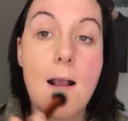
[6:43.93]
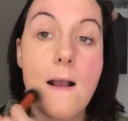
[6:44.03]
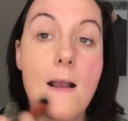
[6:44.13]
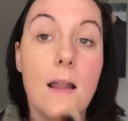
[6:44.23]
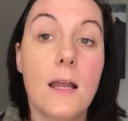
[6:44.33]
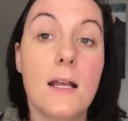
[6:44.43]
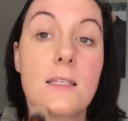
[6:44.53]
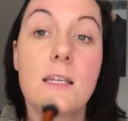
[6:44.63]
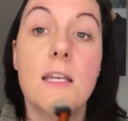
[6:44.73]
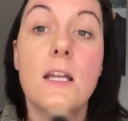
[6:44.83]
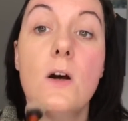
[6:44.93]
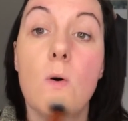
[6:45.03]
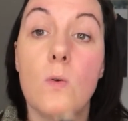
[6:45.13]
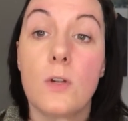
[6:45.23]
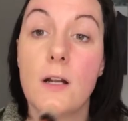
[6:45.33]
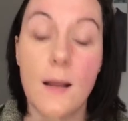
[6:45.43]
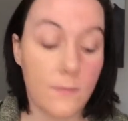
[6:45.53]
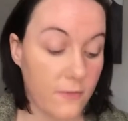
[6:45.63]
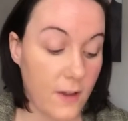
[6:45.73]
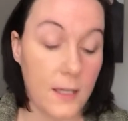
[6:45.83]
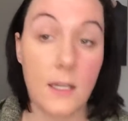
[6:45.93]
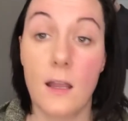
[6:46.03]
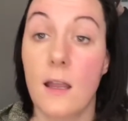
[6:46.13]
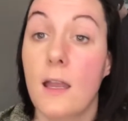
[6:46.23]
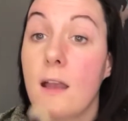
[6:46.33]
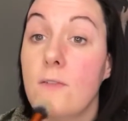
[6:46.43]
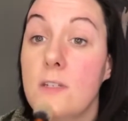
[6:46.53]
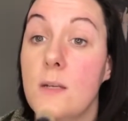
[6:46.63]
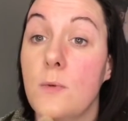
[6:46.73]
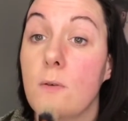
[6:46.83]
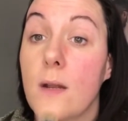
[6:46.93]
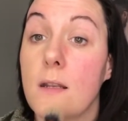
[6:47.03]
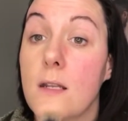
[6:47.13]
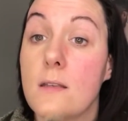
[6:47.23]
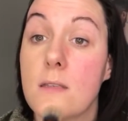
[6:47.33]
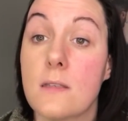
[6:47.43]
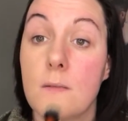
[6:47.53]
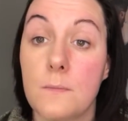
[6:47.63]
And as I get older, I'm finding I have deeper redness.